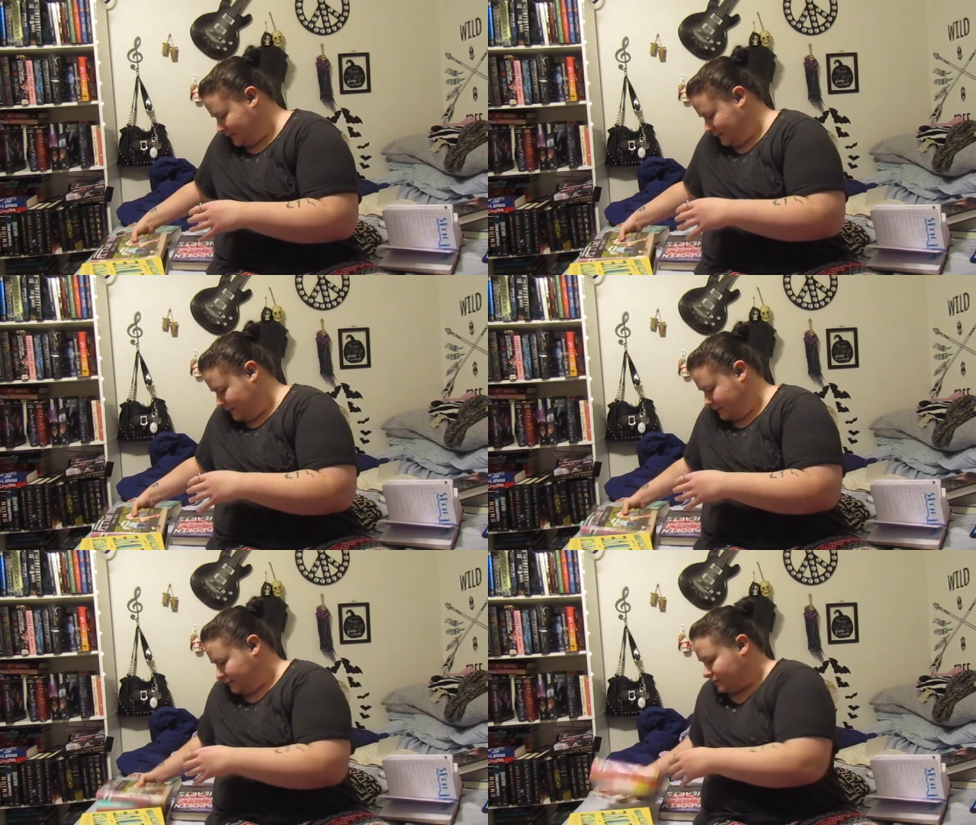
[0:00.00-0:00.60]

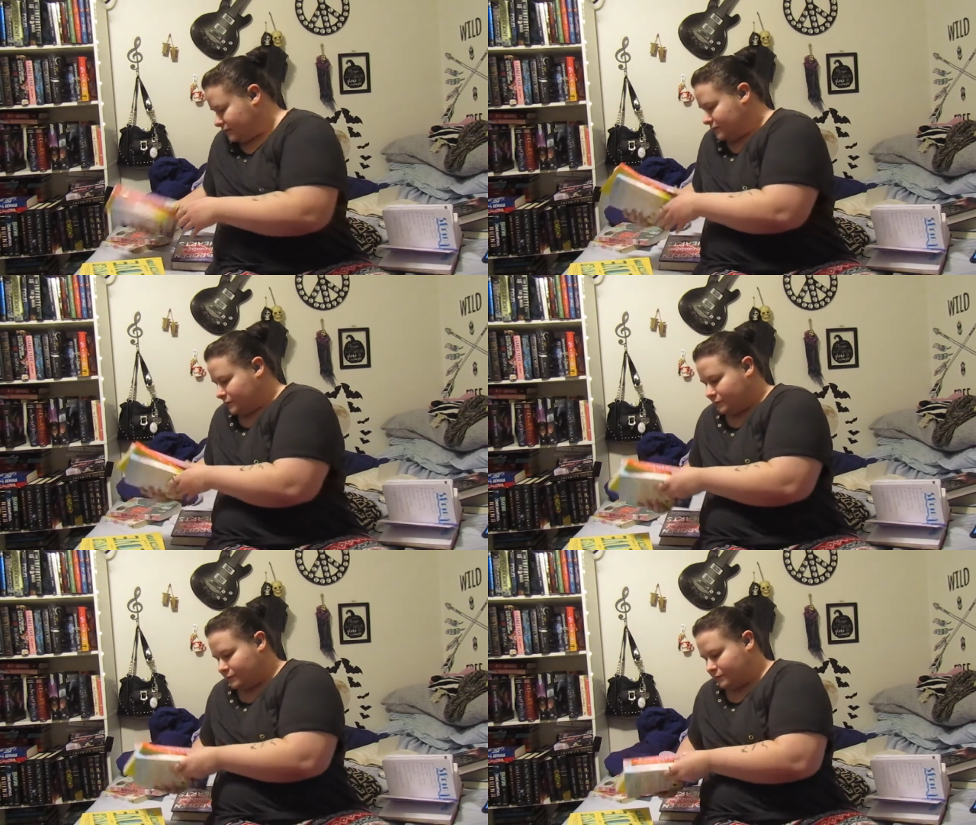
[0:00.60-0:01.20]

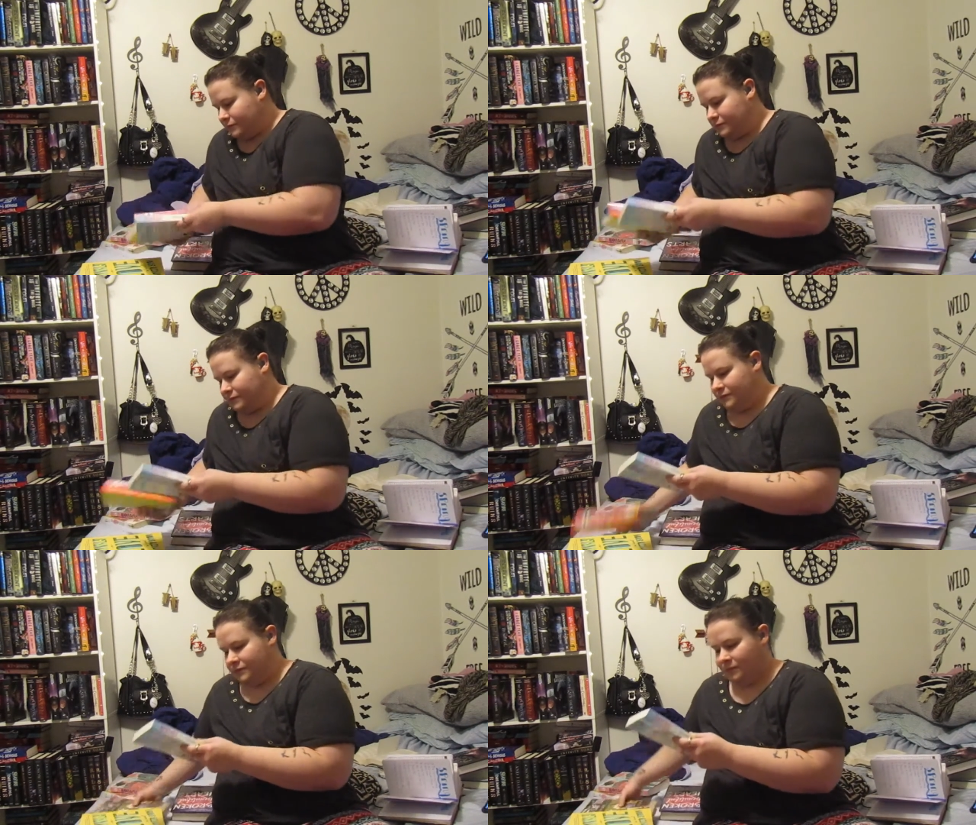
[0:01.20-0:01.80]

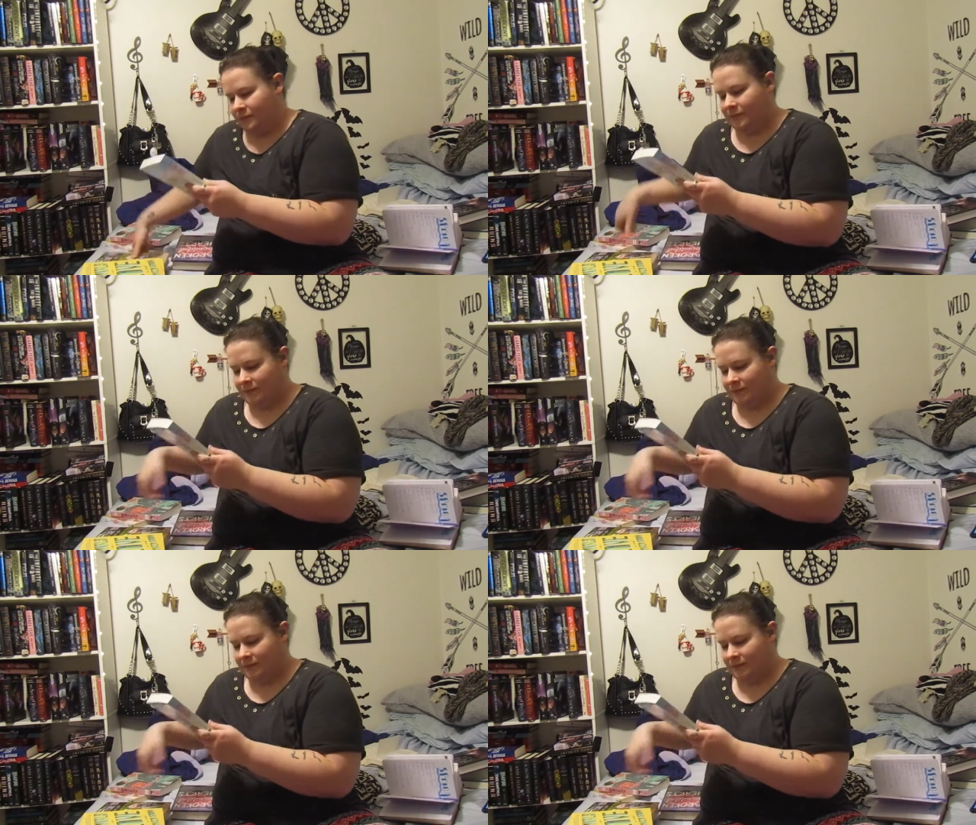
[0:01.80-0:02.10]
[no speech]